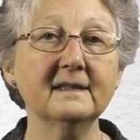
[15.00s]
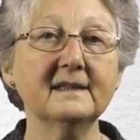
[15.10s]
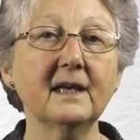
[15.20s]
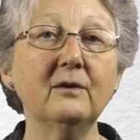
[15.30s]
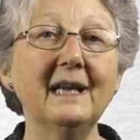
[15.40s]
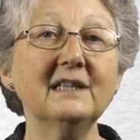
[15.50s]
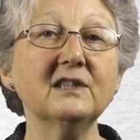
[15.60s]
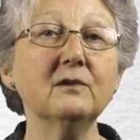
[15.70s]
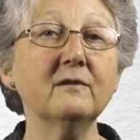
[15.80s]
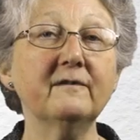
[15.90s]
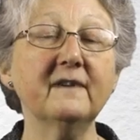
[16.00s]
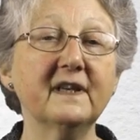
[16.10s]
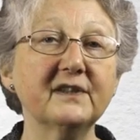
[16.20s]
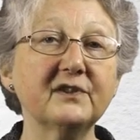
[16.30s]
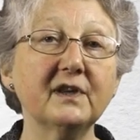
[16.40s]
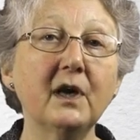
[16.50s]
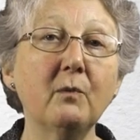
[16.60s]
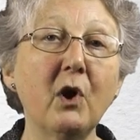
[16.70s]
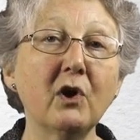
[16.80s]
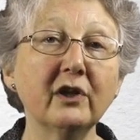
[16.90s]
So let's look first at
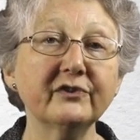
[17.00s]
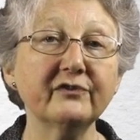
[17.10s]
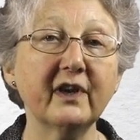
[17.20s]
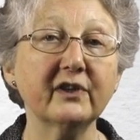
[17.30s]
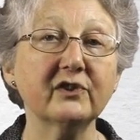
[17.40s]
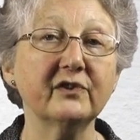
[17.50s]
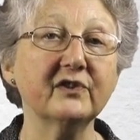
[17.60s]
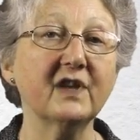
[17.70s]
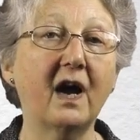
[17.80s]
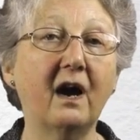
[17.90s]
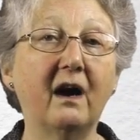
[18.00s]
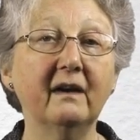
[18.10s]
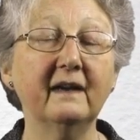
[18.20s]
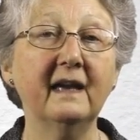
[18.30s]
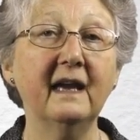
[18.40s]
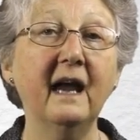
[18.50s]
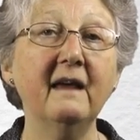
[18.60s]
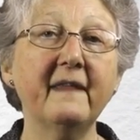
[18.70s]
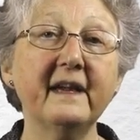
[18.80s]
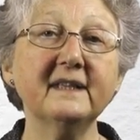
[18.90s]
what constructions are.
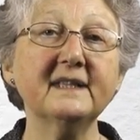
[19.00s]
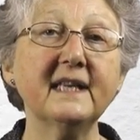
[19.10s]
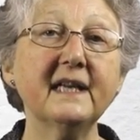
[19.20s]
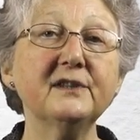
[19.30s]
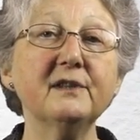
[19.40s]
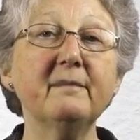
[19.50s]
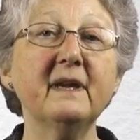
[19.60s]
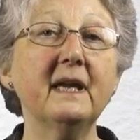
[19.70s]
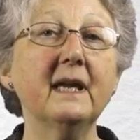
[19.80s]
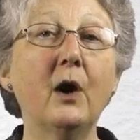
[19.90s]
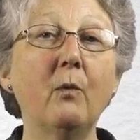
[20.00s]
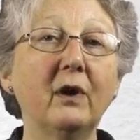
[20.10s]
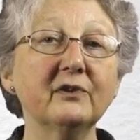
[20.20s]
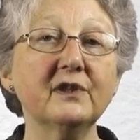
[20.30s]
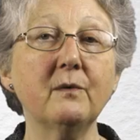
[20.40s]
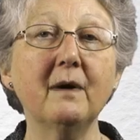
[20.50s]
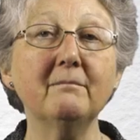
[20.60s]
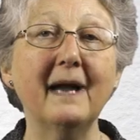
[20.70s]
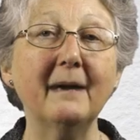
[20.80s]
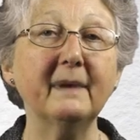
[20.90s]
They are said to be a
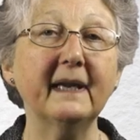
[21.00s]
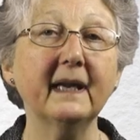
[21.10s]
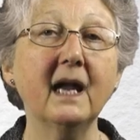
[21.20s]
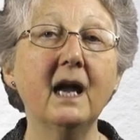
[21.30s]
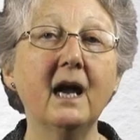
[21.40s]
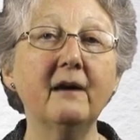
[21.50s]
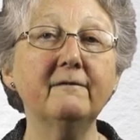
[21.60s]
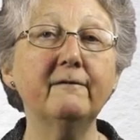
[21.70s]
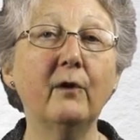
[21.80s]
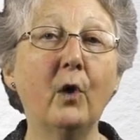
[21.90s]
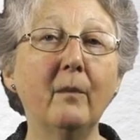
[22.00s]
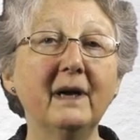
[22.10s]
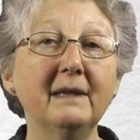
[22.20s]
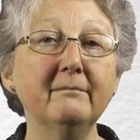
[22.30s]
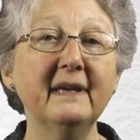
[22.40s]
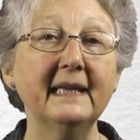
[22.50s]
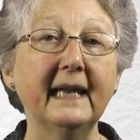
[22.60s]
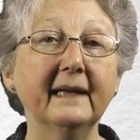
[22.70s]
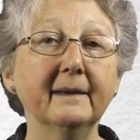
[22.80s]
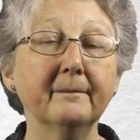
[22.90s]
one-to-one mapping of form and
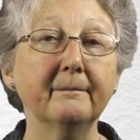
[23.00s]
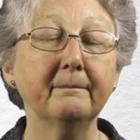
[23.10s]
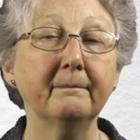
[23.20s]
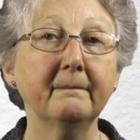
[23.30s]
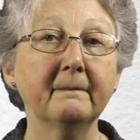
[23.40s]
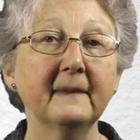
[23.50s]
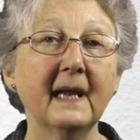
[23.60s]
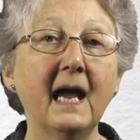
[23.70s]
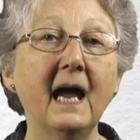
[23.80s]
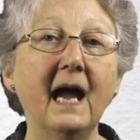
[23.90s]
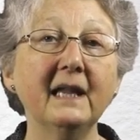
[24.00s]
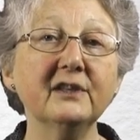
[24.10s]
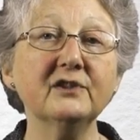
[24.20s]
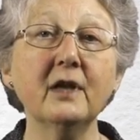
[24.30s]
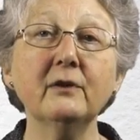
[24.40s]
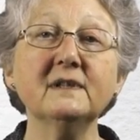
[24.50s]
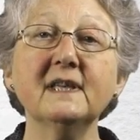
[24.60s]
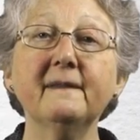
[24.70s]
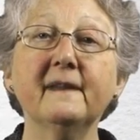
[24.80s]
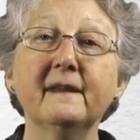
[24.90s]
meaning. And it's
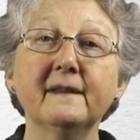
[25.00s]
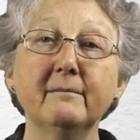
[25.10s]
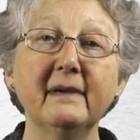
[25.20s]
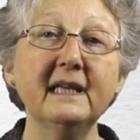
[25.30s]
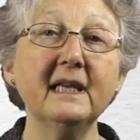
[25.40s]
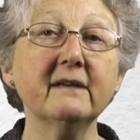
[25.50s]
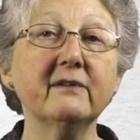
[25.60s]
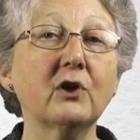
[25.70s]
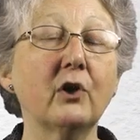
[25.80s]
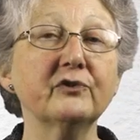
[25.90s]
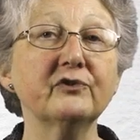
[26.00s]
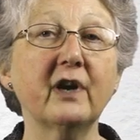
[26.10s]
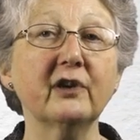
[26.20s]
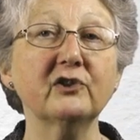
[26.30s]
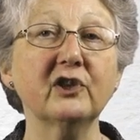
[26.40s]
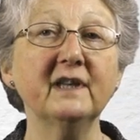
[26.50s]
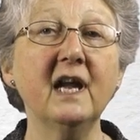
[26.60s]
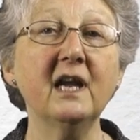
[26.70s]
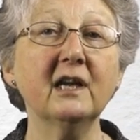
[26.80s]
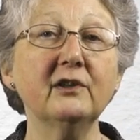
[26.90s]
noted that the meaning of a
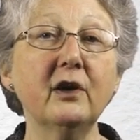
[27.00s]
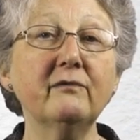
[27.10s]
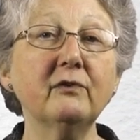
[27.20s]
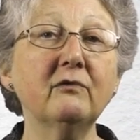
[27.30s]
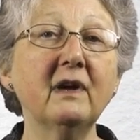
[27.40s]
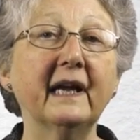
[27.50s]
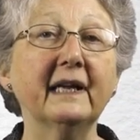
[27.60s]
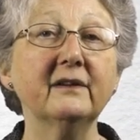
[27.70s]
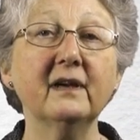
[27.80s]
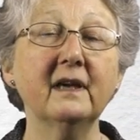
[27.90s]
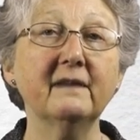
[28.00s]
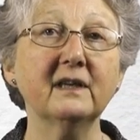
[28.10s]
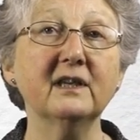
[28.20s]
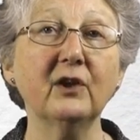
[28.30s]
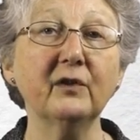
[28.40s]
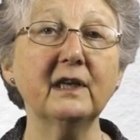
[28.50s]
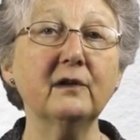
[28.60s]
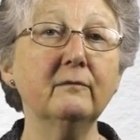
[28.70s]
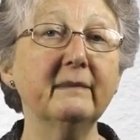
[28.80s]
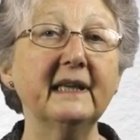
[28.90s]
construction can override the
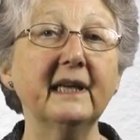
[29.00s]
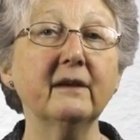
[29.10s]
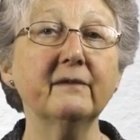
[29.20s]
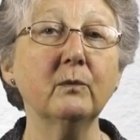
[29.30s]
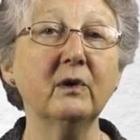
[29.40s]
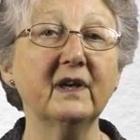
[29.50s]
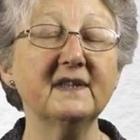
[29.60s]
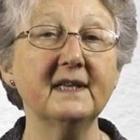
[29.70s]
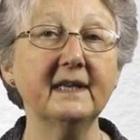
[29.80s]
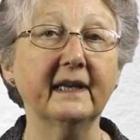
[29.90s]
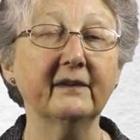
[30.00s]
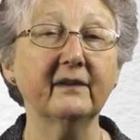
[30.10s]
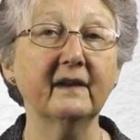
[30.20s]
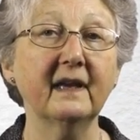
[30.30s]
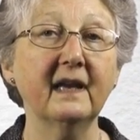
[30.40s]
canonical meaning of the words in it.